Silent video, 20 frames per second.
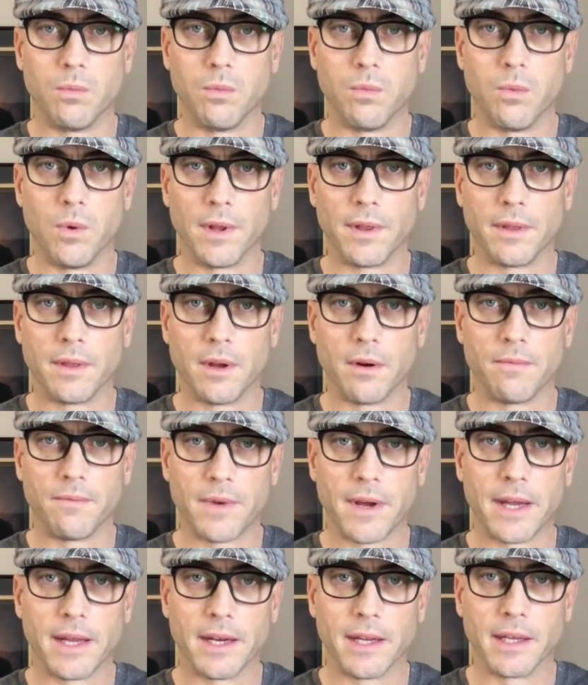with their
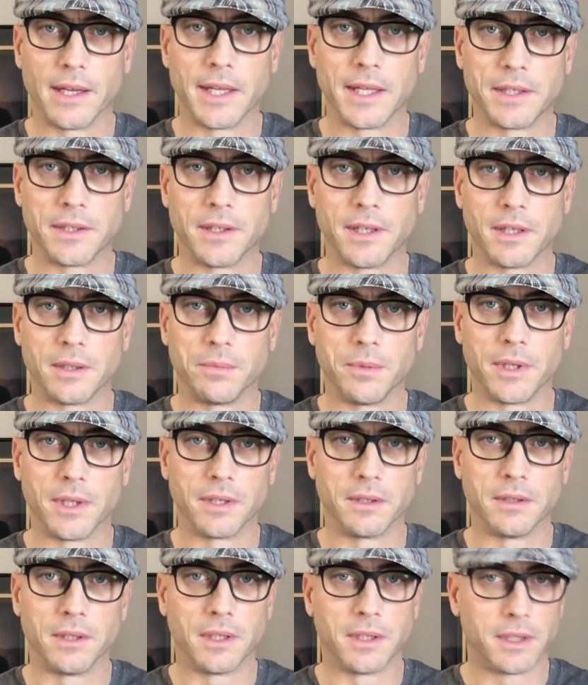fight against this
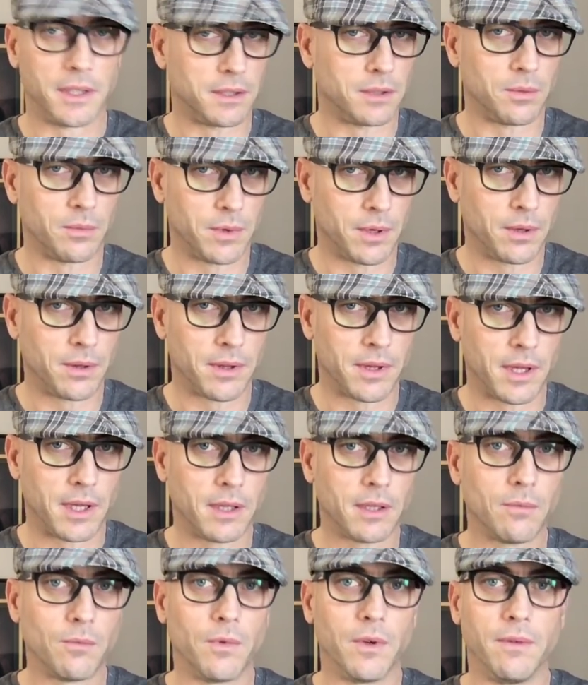because this is a real
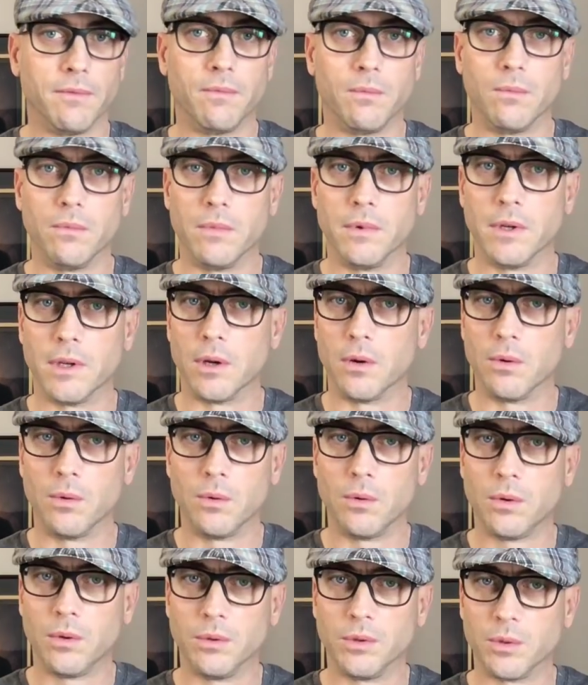thing. We
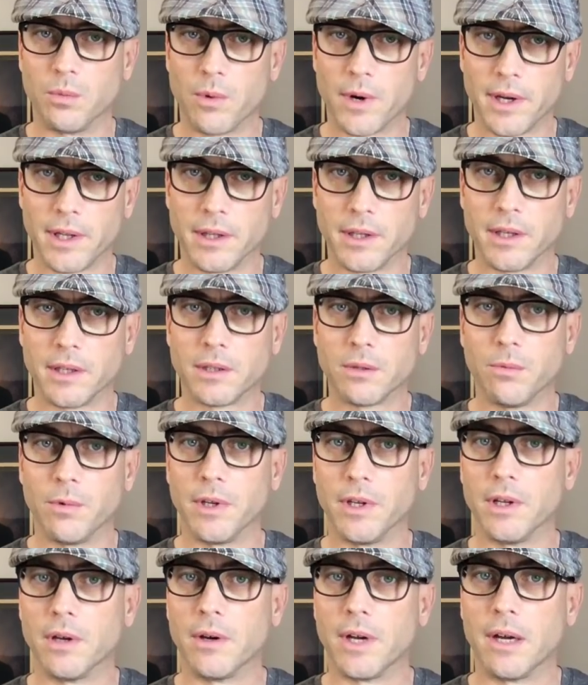know who's running this. We
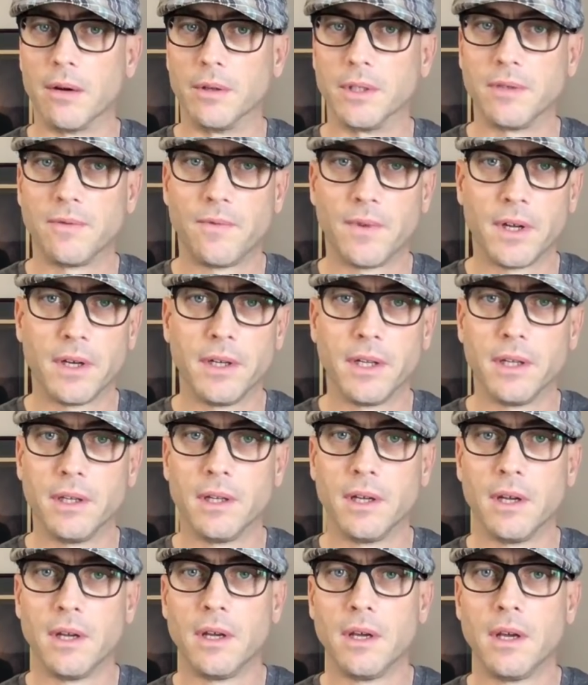know how it's funded.